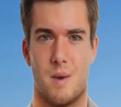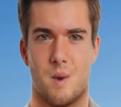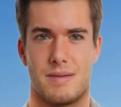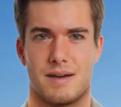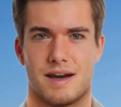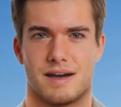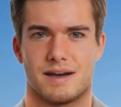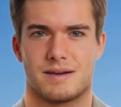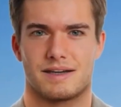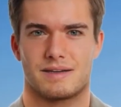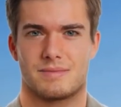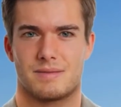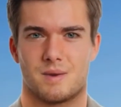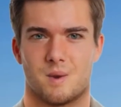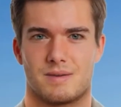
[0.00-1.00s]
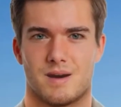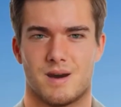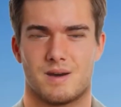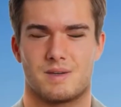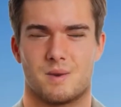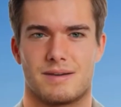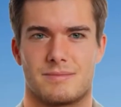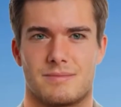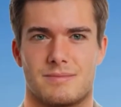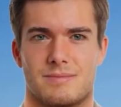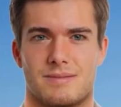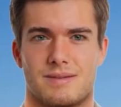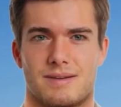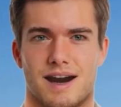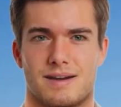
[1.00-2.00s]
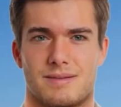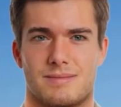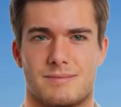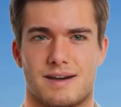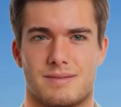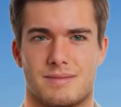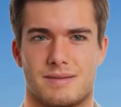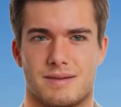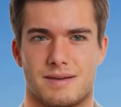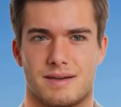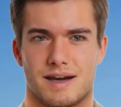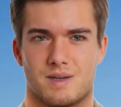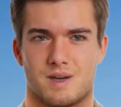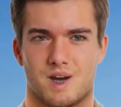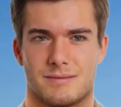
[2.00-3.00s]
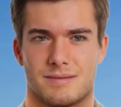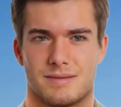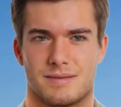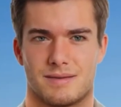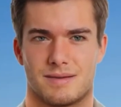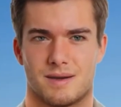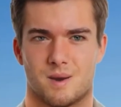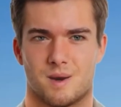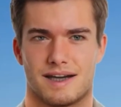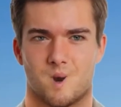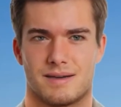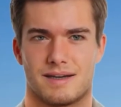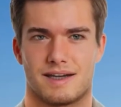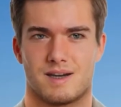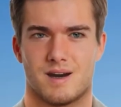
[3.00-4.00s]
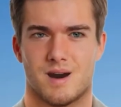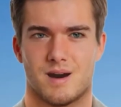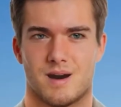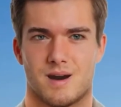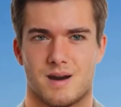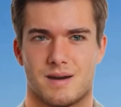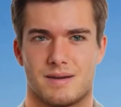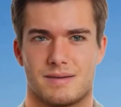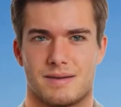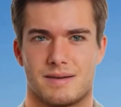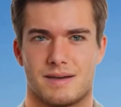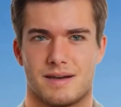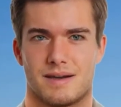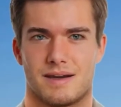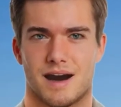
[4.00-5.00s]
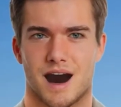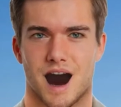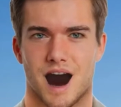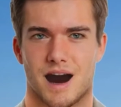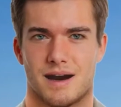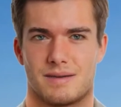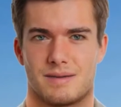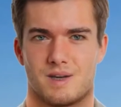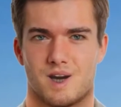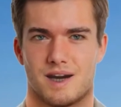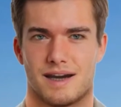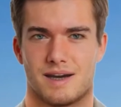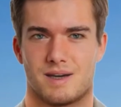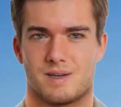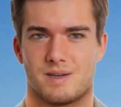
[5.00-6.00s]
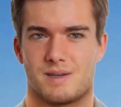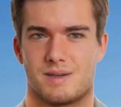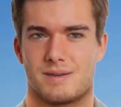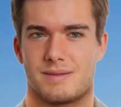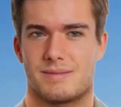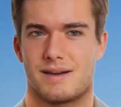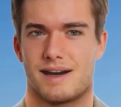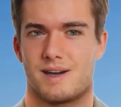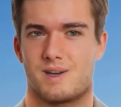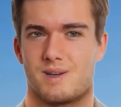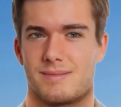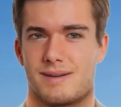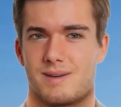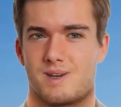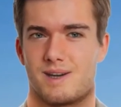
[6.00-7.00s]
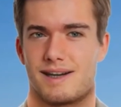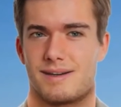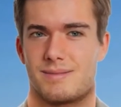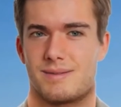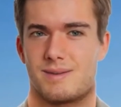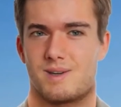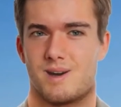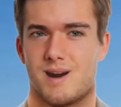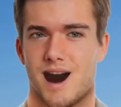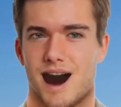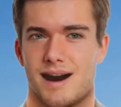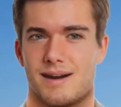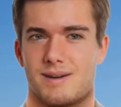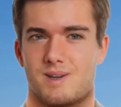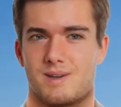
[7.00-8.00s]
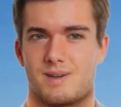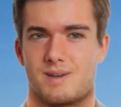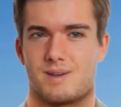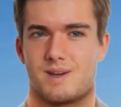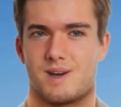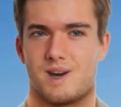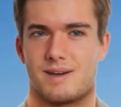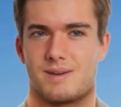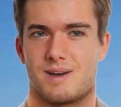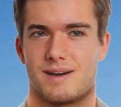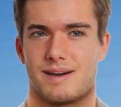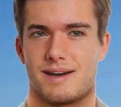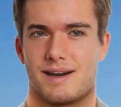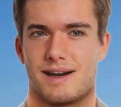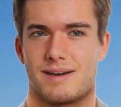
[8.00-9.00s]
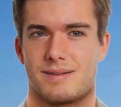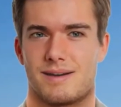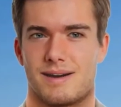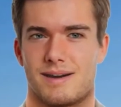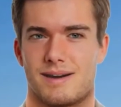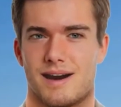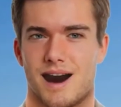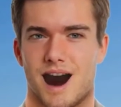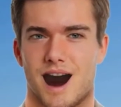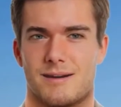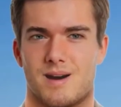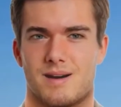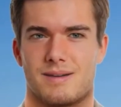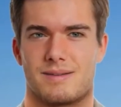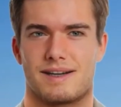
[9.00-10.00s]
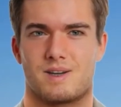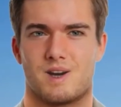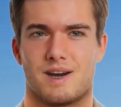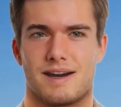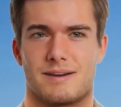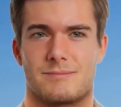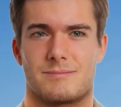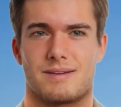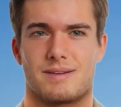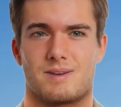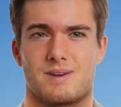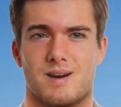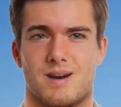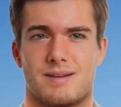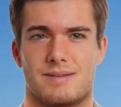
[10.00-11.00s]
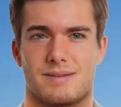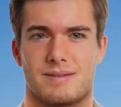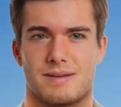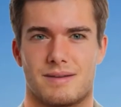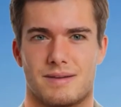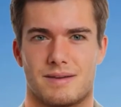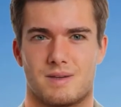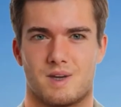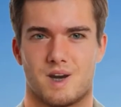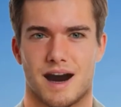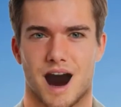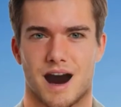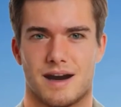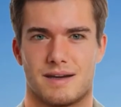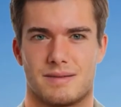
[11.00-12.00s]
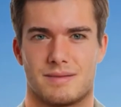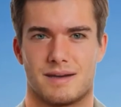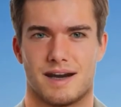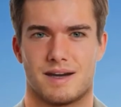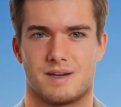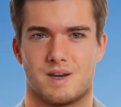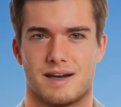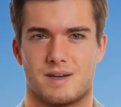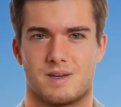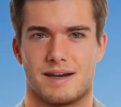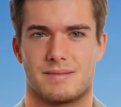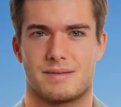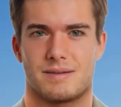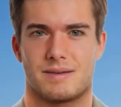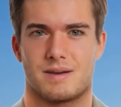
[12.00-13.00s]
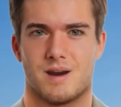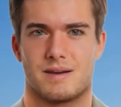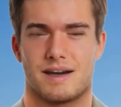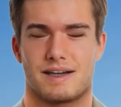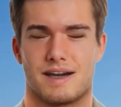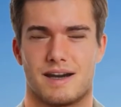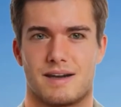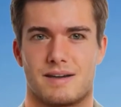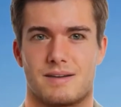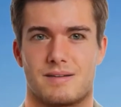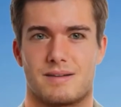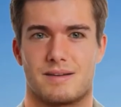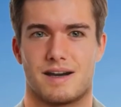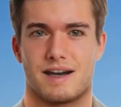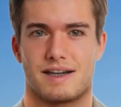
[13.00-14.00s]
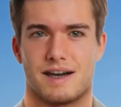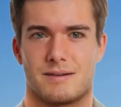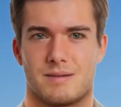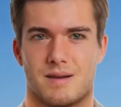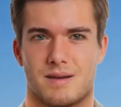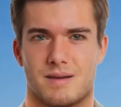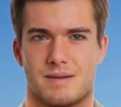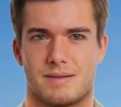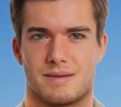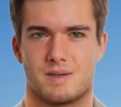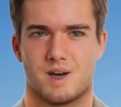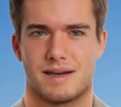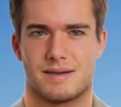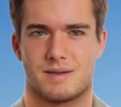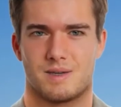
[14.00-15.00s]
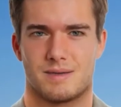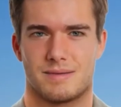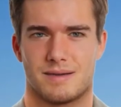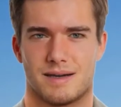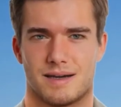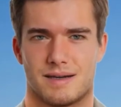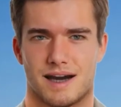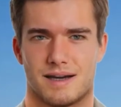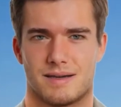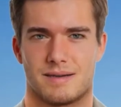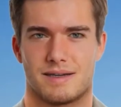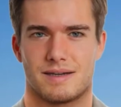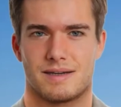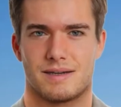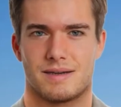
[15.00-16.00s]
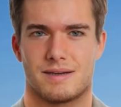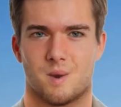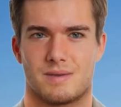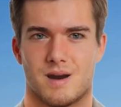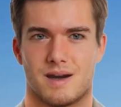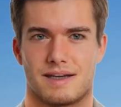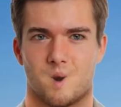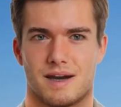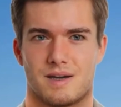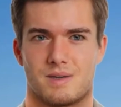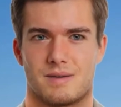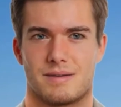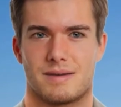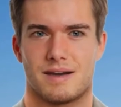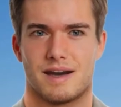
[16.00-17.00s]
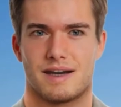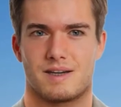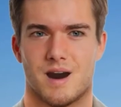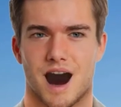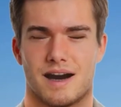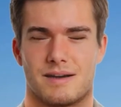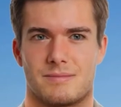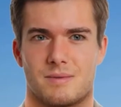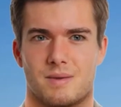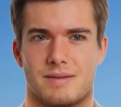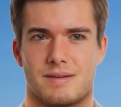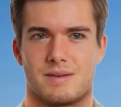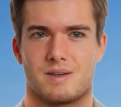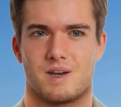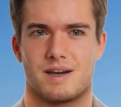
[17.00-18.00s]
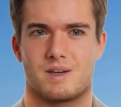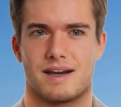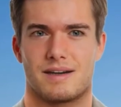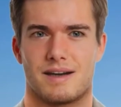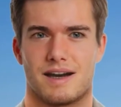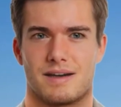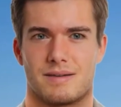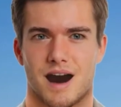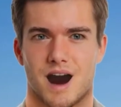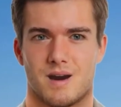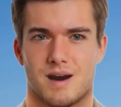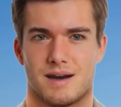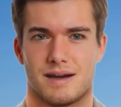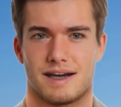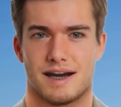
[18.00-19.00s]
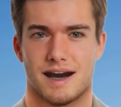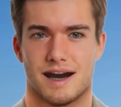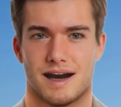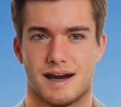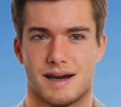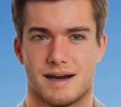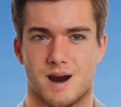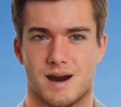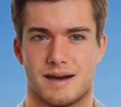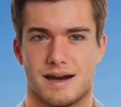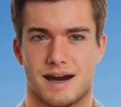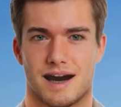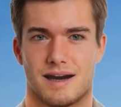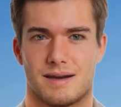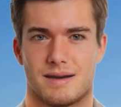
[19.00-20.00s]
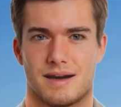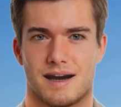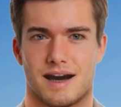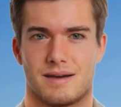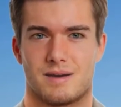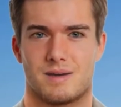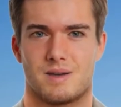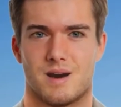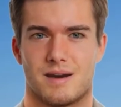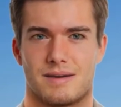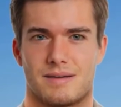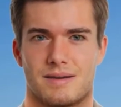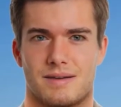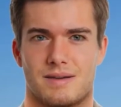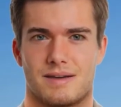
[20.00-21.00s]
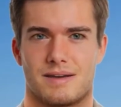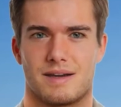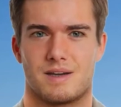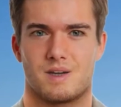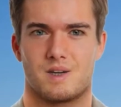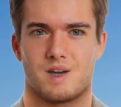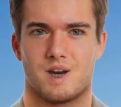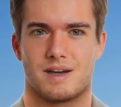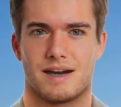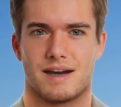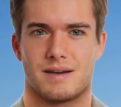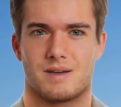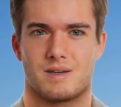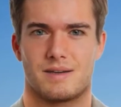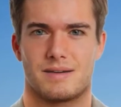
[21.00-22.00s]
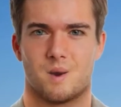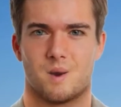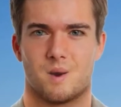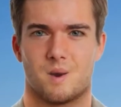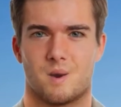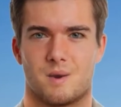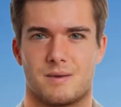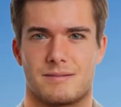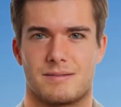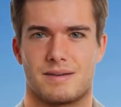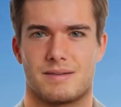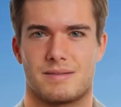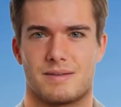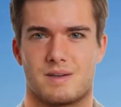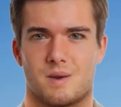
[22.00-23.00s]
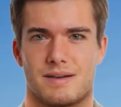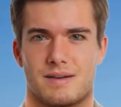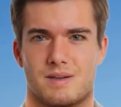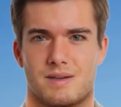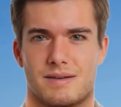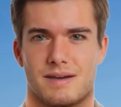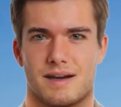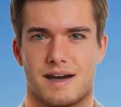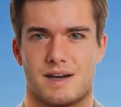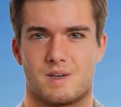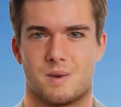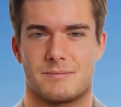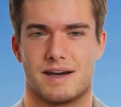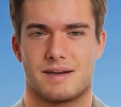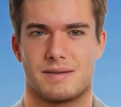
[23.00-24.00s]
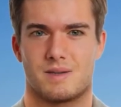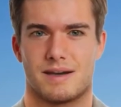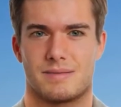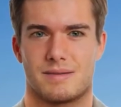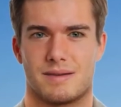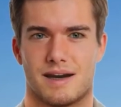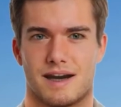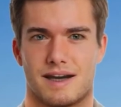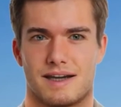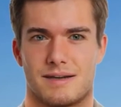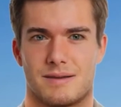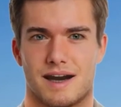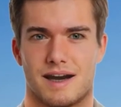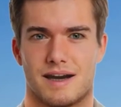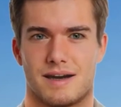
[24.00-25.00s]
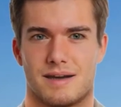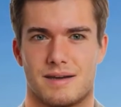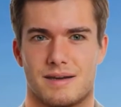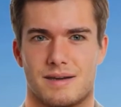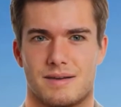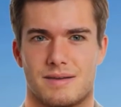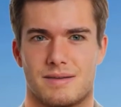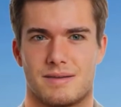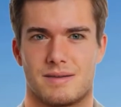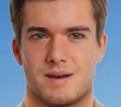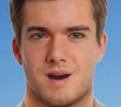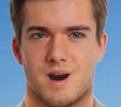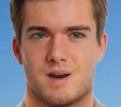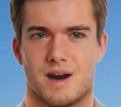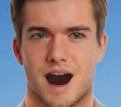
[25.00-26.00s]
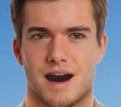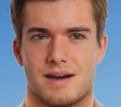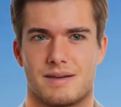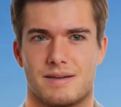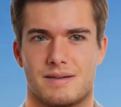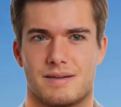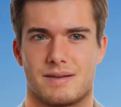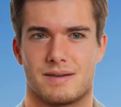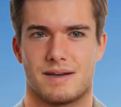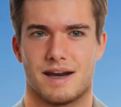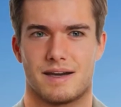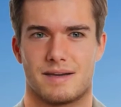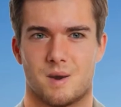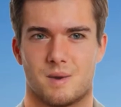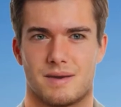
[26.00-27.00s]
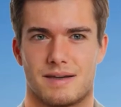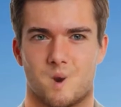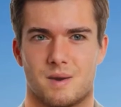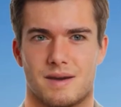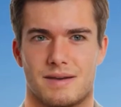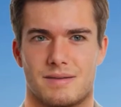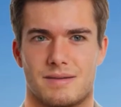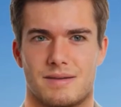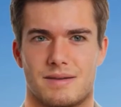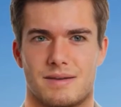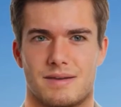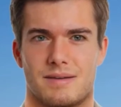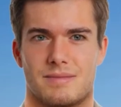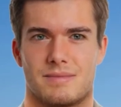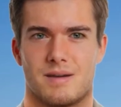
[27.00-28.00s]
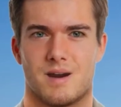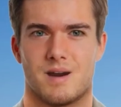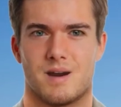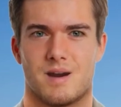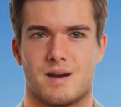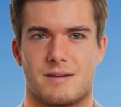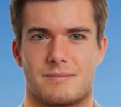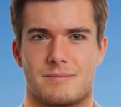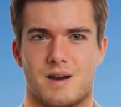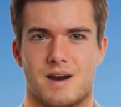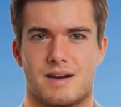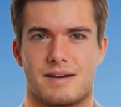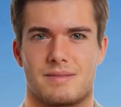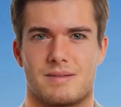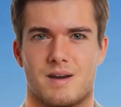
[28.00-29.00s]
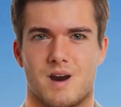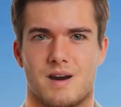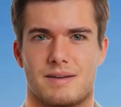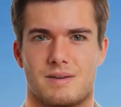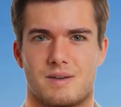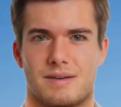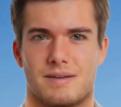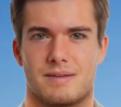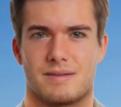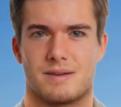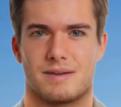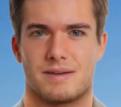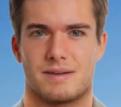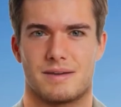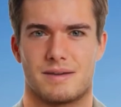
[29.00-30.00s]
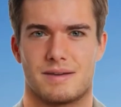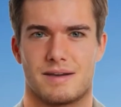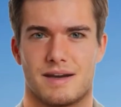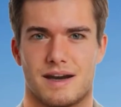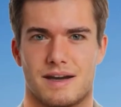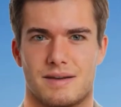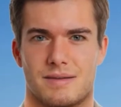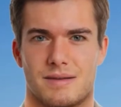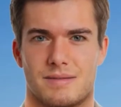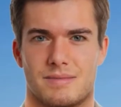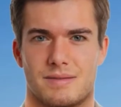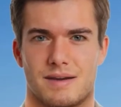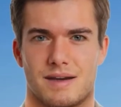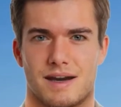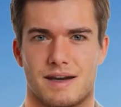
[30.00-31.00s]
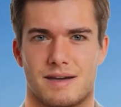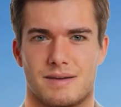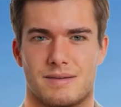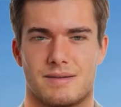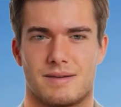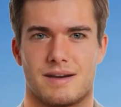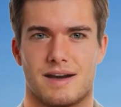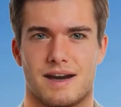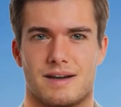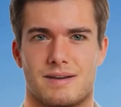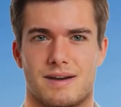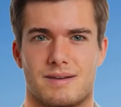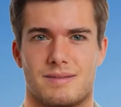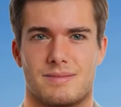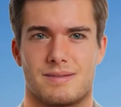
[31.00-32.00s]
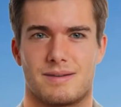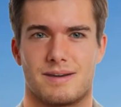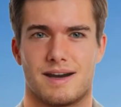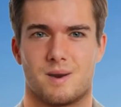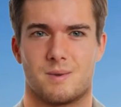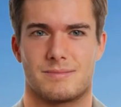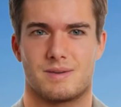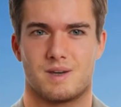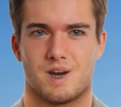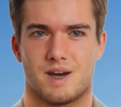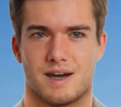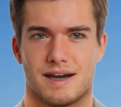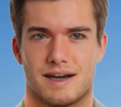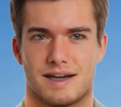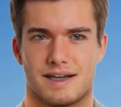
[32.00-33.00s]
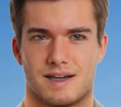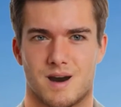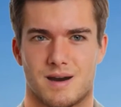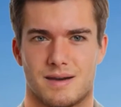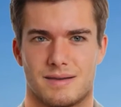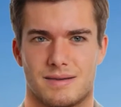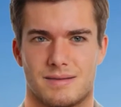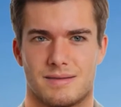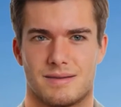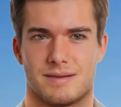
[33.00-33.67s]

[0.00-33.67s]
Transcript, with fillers: Account, accounting, bank, banking, business, buy, card, cash, cashless, charge, chip, color, commerce, commercial, consumer, credit, currency, customer, debit, debt, deposit, design, digital e-commerce, economy, electronic, exchange, globe, gold, internet, investee loan, mobile, mobility, money, number, object, online, paid, pay, payment, personal,